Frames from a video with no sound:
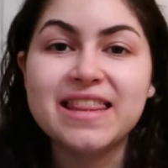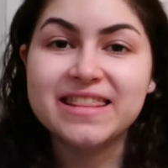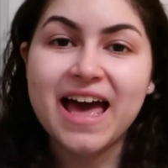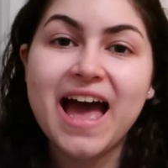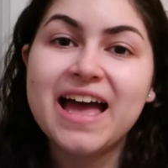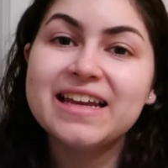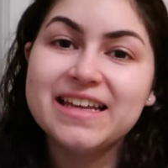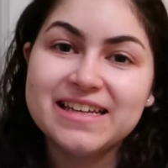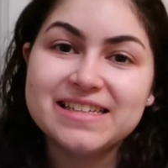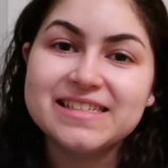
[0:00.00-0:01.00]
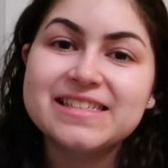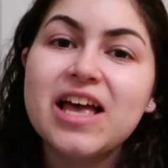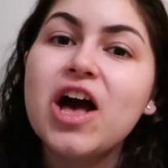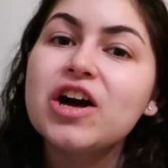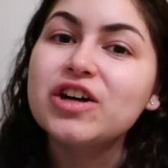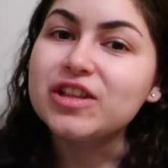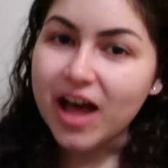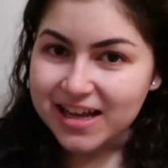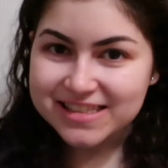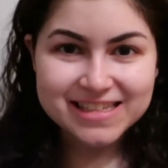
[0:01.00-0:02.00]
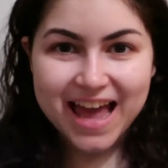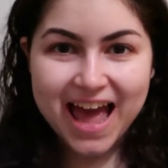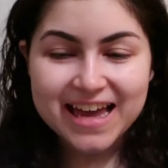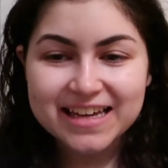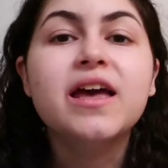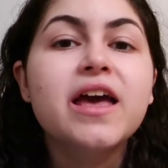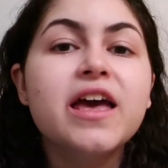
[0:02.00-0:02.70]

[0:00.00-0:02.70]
and that is Glossier.